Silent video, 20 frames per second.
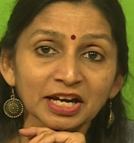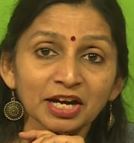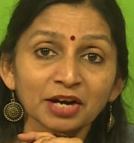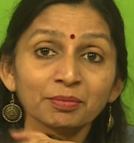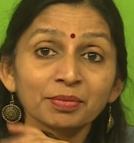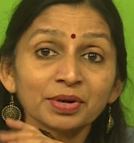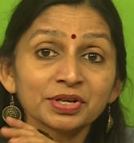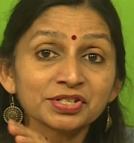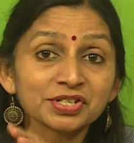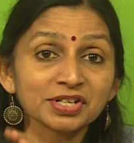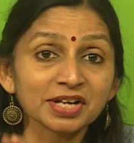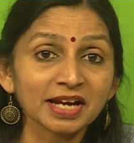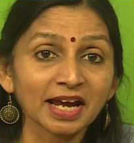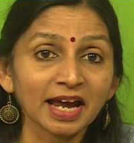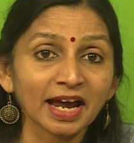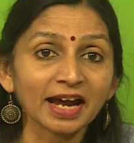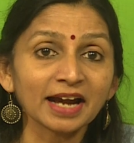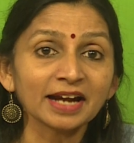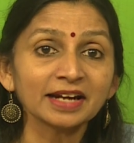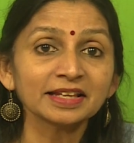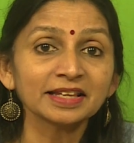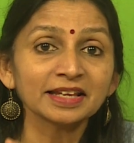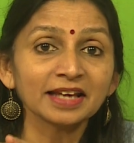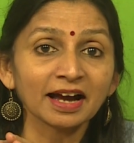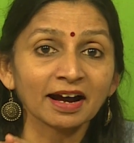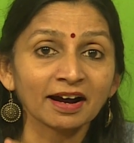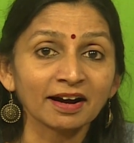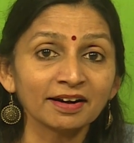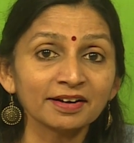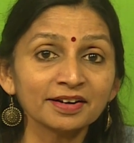but she had the
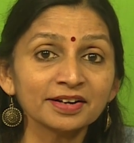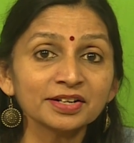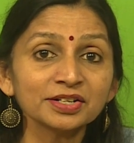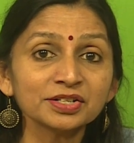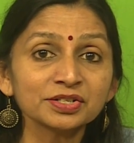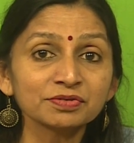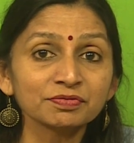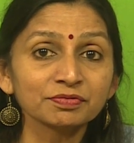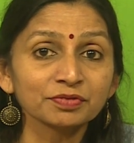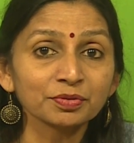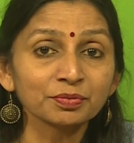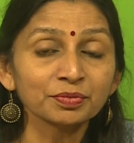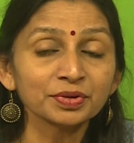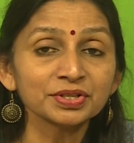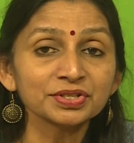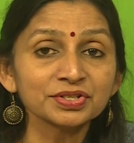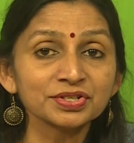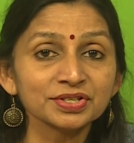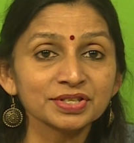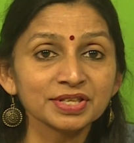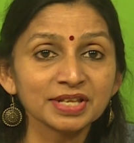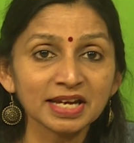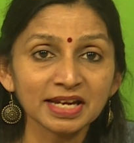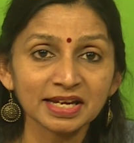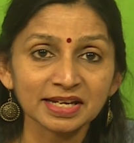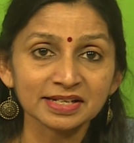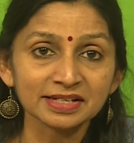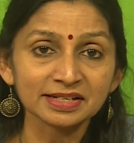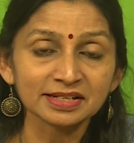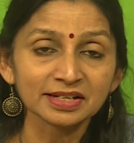ardent woman's
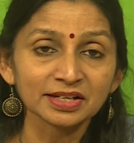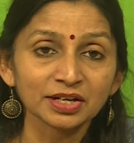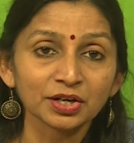need